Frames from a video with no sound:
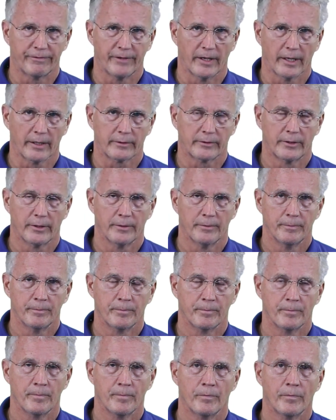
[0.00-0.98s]
effect.
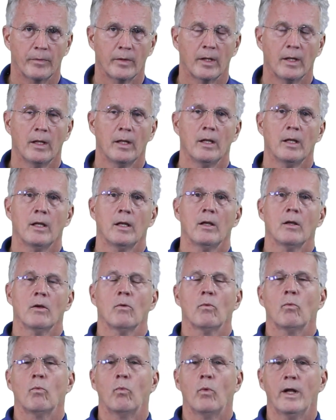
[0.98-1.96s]

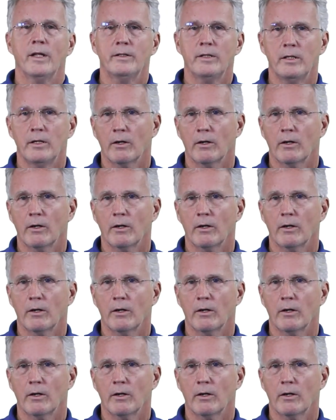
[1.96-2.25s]
When